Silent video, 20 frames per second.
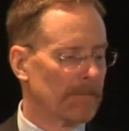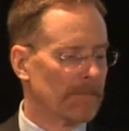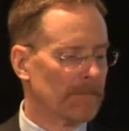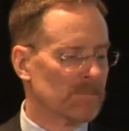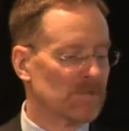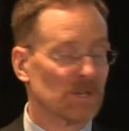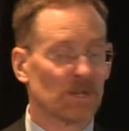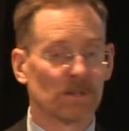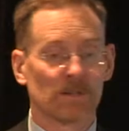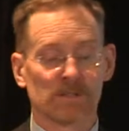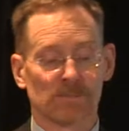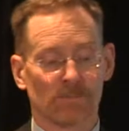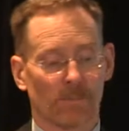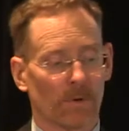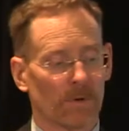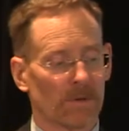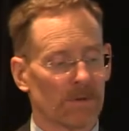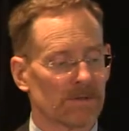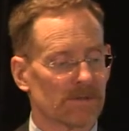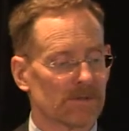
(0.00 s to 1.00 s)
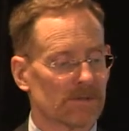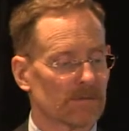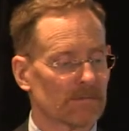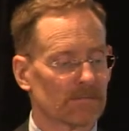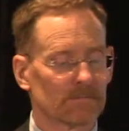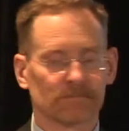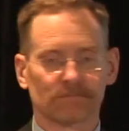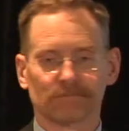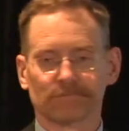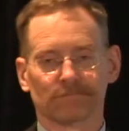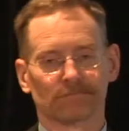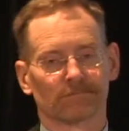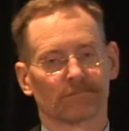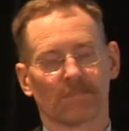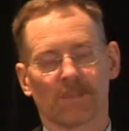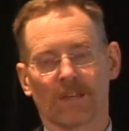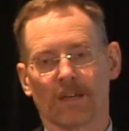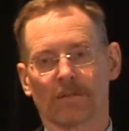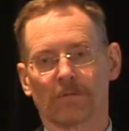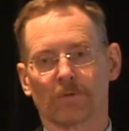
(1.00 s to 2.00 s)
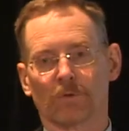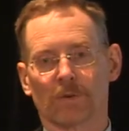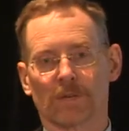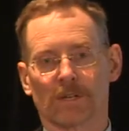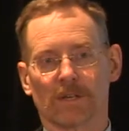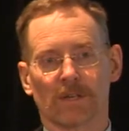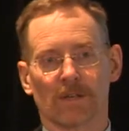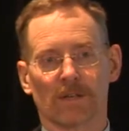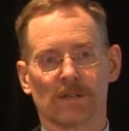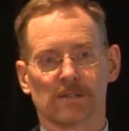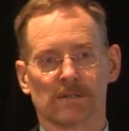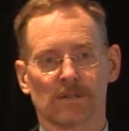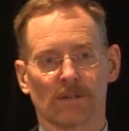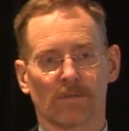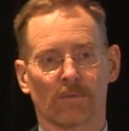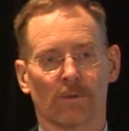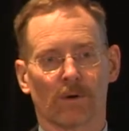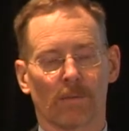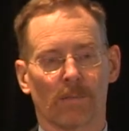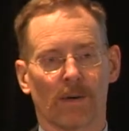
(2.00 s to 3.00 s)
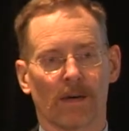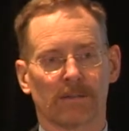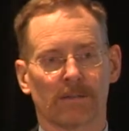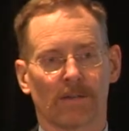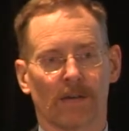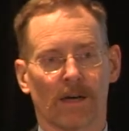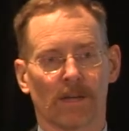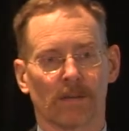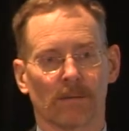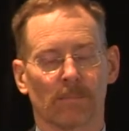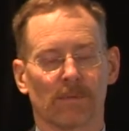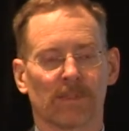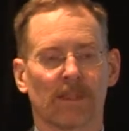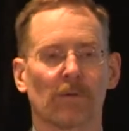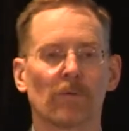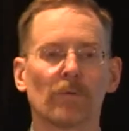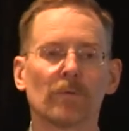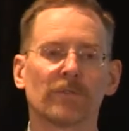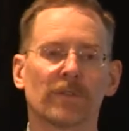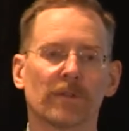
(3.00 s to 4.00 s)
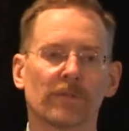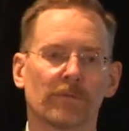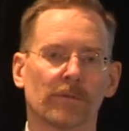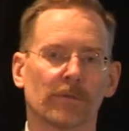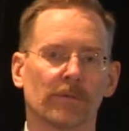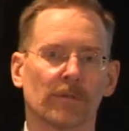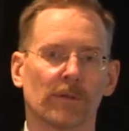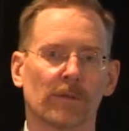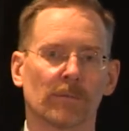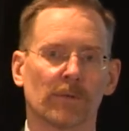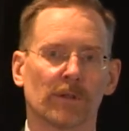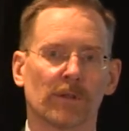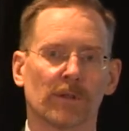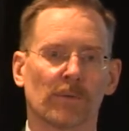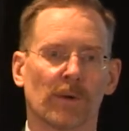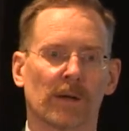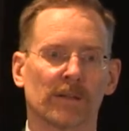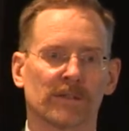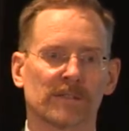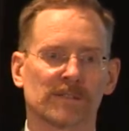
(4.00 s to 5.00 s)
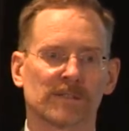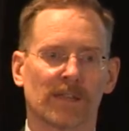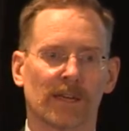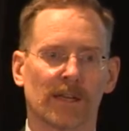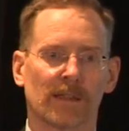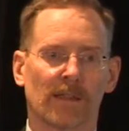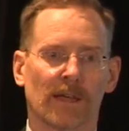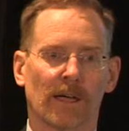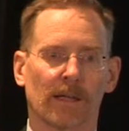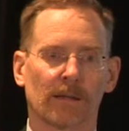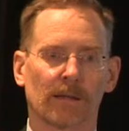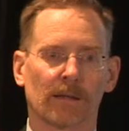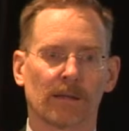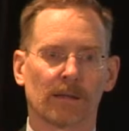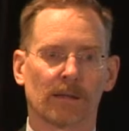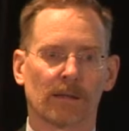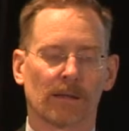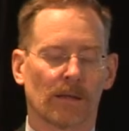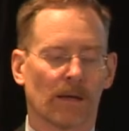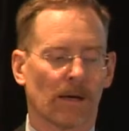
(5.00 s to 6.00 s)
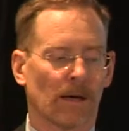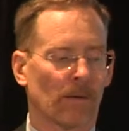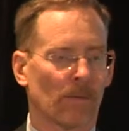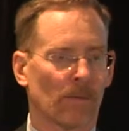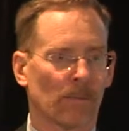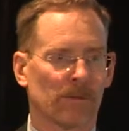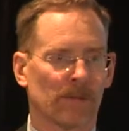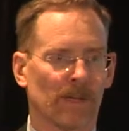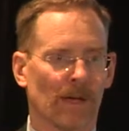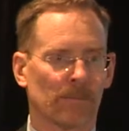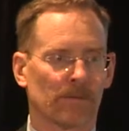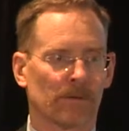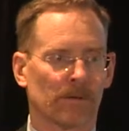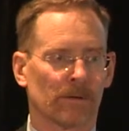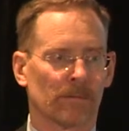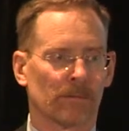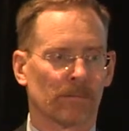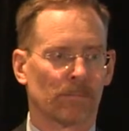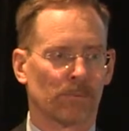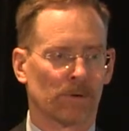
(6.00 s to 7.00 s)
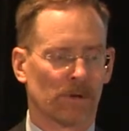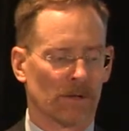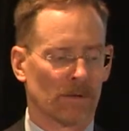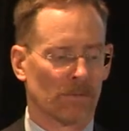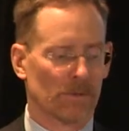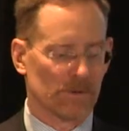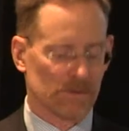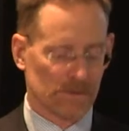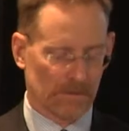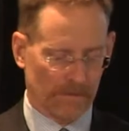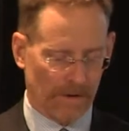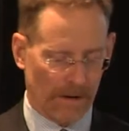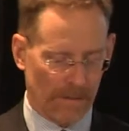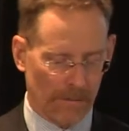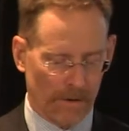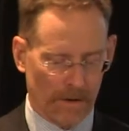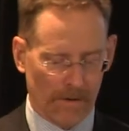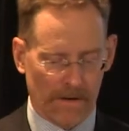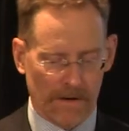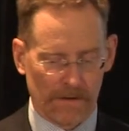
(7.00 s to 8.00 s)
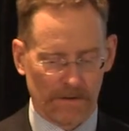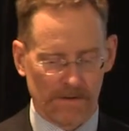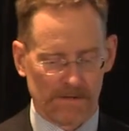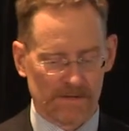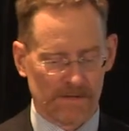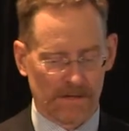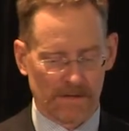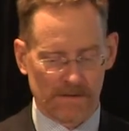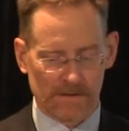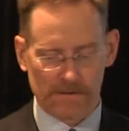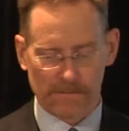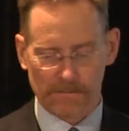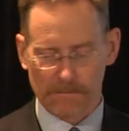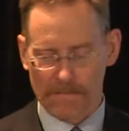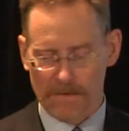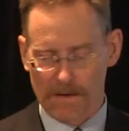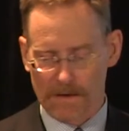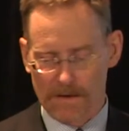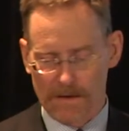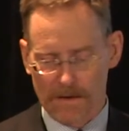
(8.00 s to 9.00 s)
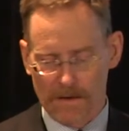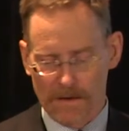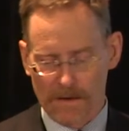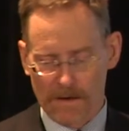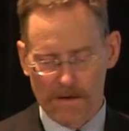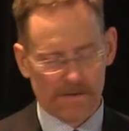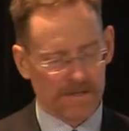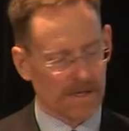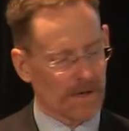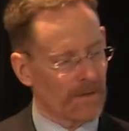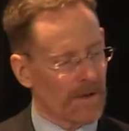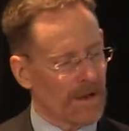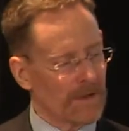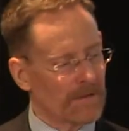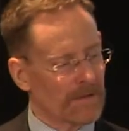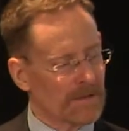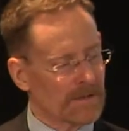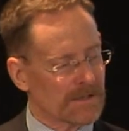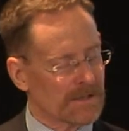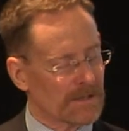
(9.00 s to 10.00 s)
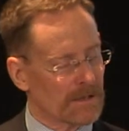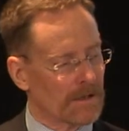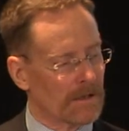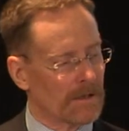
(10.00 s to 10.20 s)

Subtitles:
chillers, boilers, 20 years if well maintained. But they're all different, and we need to understand that when we come to put a commercial framework around these things. So around these